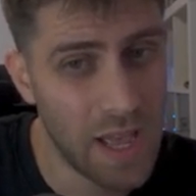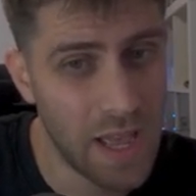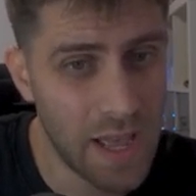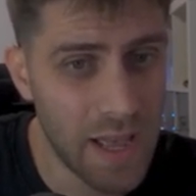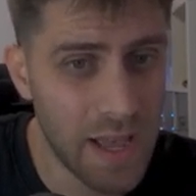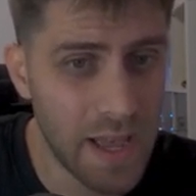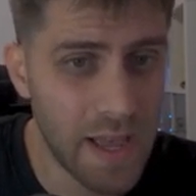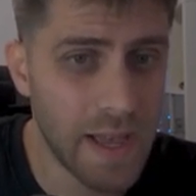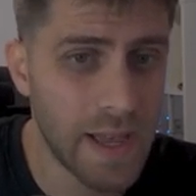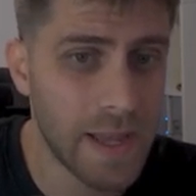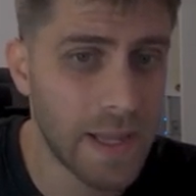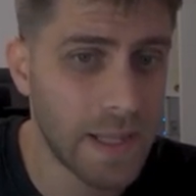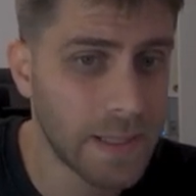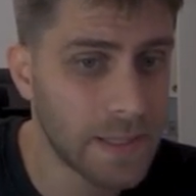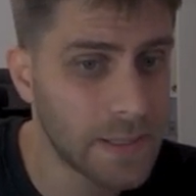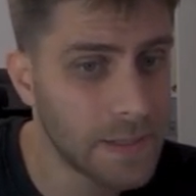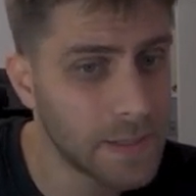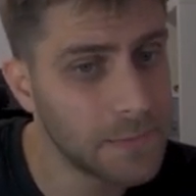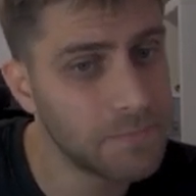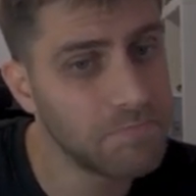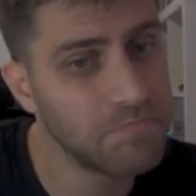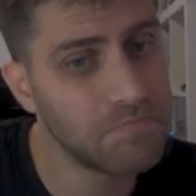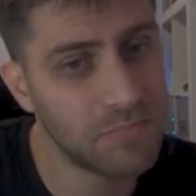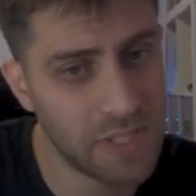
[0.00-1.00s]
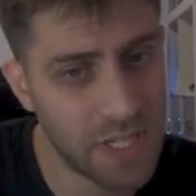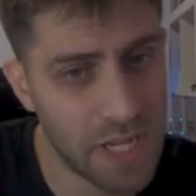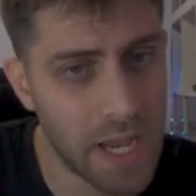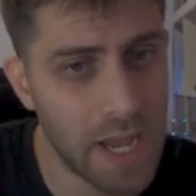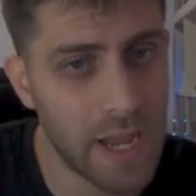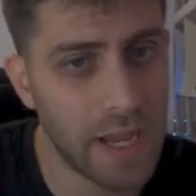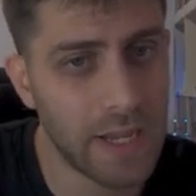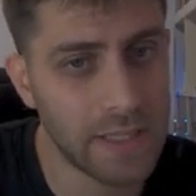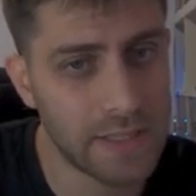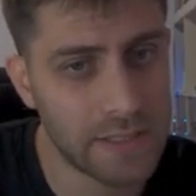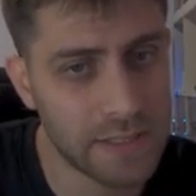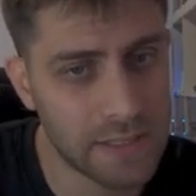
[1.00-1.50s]
And
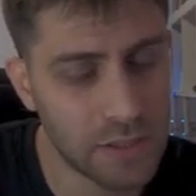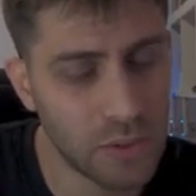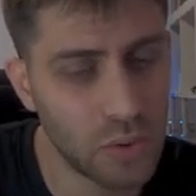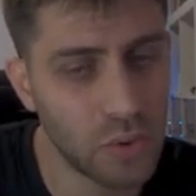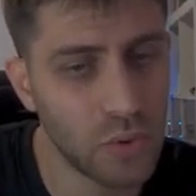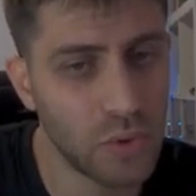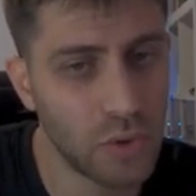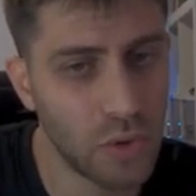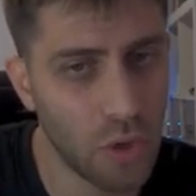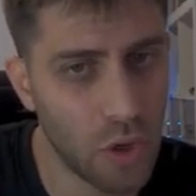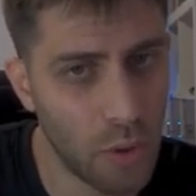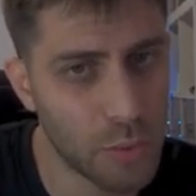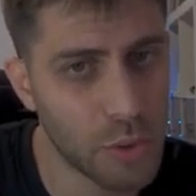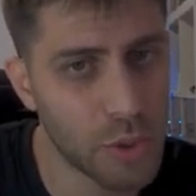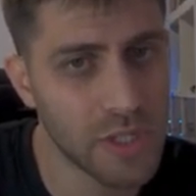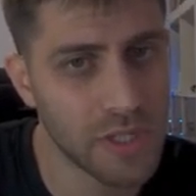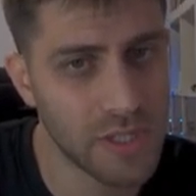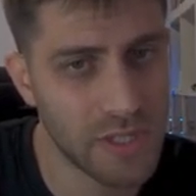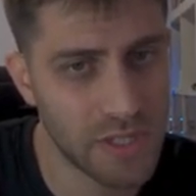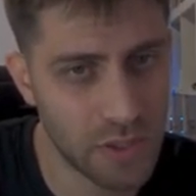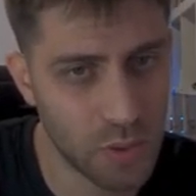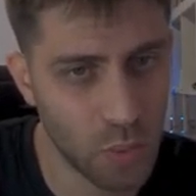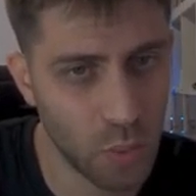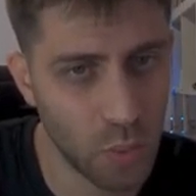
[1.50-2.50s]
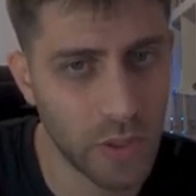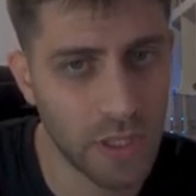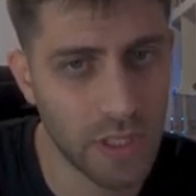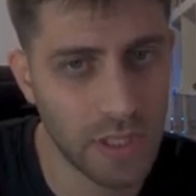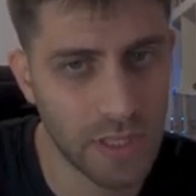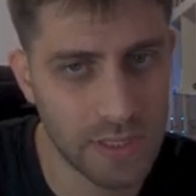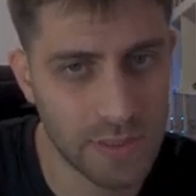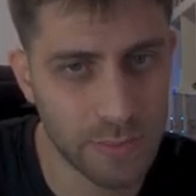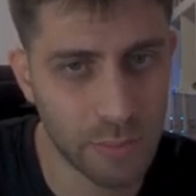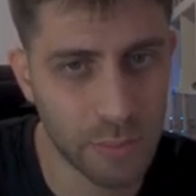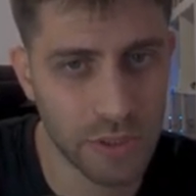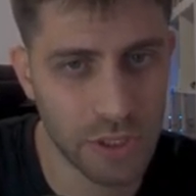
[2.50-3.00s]
yeah, it's good options to win
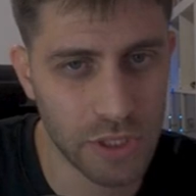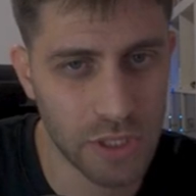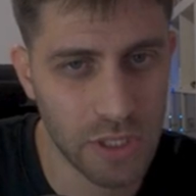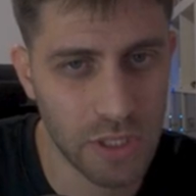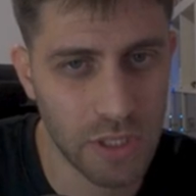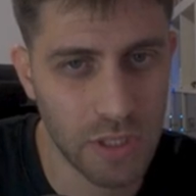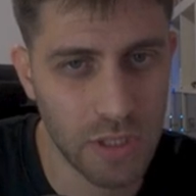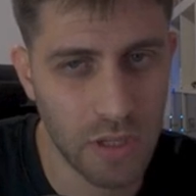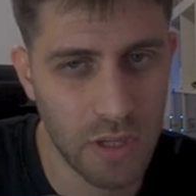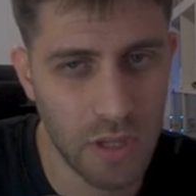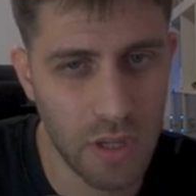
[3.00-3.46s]
this position.